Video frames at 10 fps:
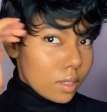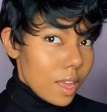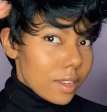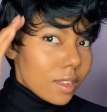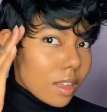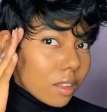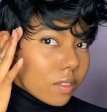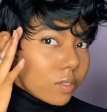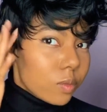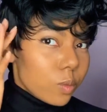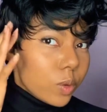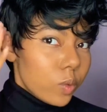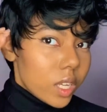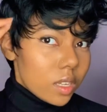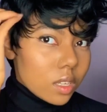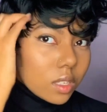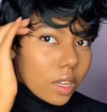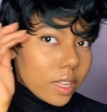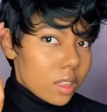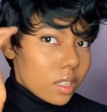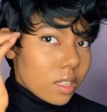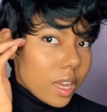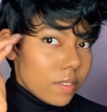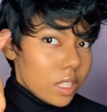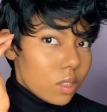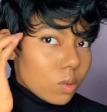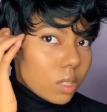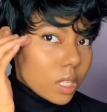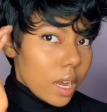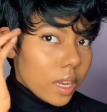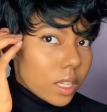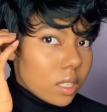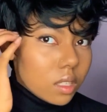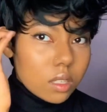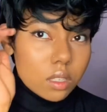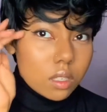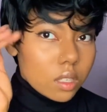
I love when wigs like this have these little sides.